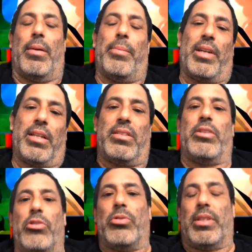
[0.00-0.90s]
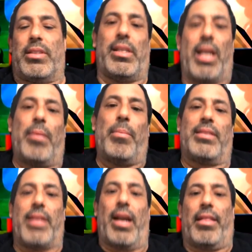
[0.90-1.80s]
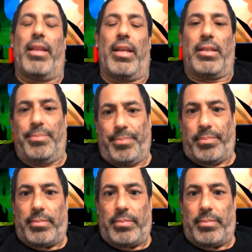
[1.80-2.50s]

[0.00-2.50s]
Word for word: and I'm going to continue doing the same exact thing.